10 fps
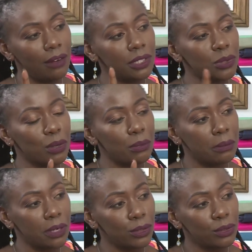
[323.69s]
I've just
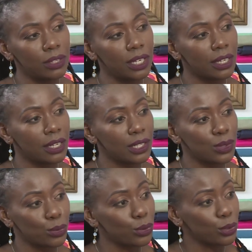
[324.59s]
remembered, you know, there are kids
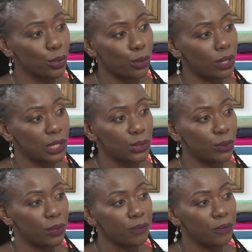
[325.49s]
who don't crawl at all.